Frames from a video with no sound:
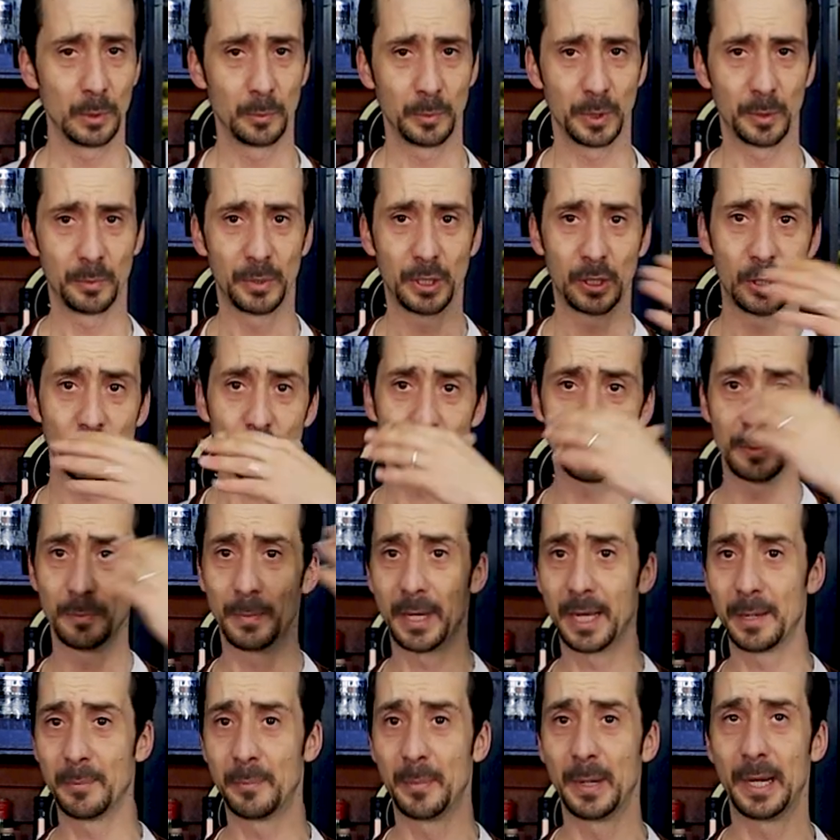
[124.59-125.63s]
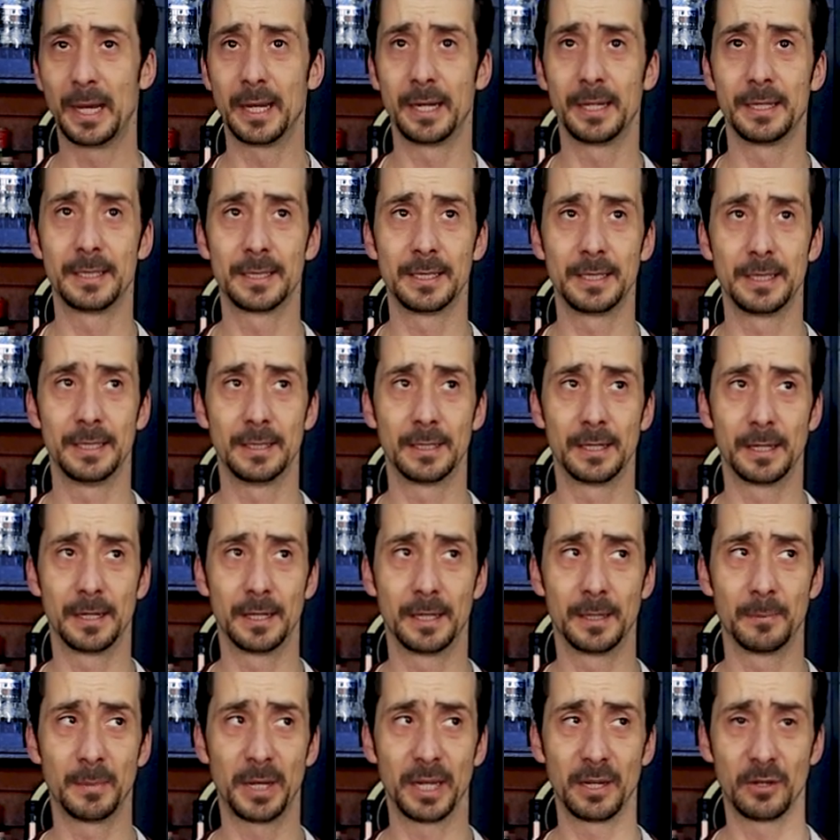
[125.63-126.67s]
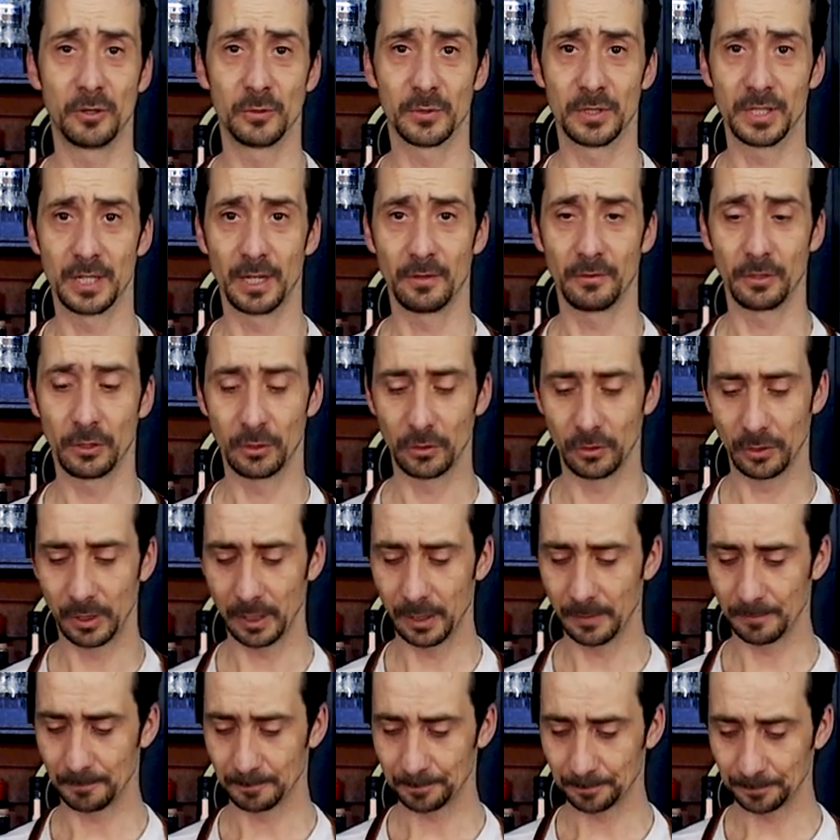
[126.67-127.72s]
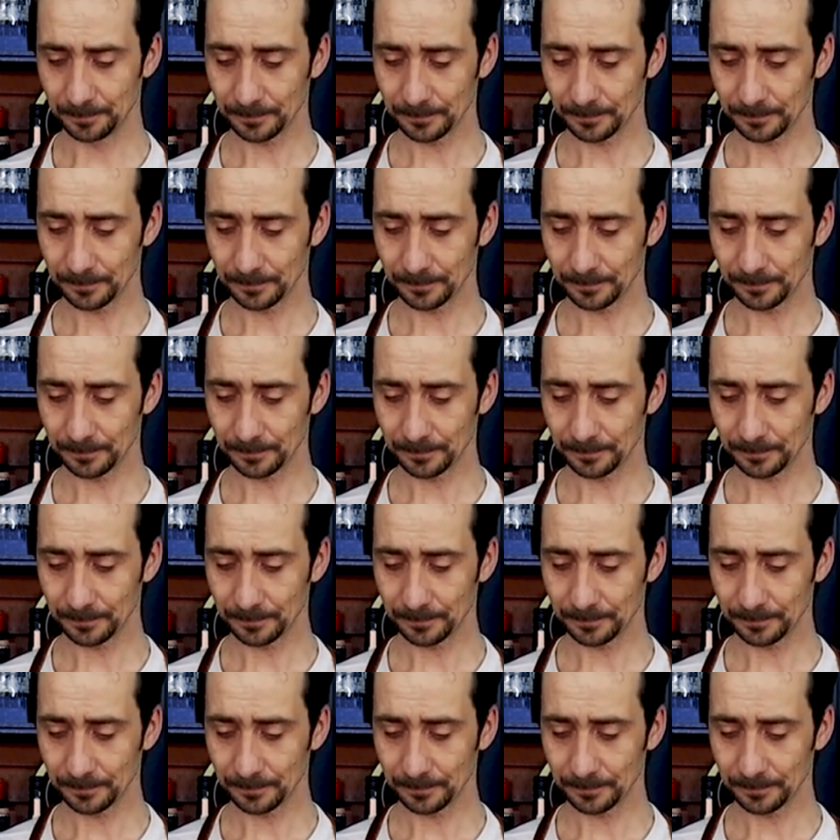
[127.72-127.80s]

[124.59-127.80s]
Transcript: But because my bar is in my conservatory,